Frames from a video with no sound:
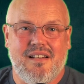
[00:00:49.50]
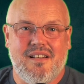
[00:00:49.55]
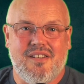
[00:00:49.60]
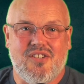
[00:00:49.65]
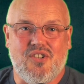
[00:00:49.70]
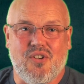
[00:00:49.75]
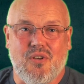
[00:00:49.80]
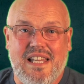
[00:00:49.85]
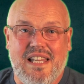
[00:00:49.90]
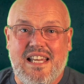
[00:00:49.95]

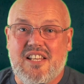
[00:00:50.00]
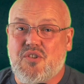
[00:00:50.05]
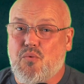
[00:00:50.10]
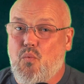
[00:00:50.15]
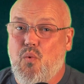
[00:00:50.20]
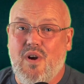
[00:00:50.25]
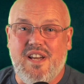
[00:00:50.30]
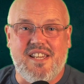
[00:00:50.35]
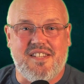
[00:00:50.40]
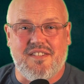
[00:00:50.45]
So let's
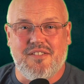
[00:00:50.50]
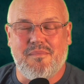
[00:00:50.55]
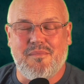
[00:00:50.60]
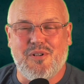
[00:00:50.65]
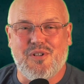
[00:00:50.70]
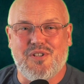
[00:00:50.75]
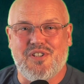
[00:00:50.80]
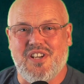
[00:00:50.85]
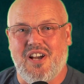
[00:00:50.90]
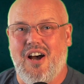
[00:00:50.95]
waste no
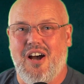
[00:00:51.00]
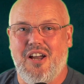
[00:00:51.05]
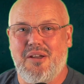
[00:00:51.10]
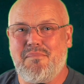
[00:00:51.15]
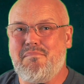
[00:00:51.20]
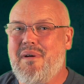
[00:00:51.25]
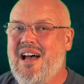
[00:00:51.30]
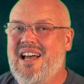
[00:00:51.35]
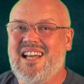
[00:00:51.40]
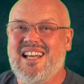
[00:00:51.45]
more time,
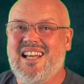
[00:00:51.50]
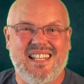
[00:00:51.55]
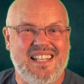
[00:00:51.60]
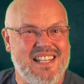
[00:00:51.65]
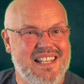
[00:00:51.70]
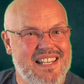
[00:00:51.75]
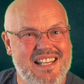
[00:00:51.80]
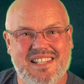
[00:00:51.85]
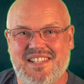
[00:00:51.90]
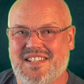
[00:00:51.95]

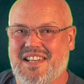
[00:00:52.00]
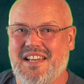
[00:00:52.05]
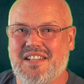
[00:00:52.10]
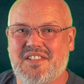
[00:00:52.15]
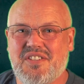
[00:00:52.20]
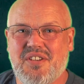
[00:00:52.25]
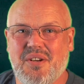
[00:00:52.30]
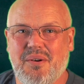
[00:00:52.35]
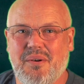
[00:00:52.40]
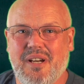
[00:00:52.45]
let's get
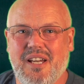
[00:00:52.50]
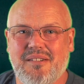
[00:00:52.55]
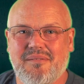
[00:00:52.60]
to it.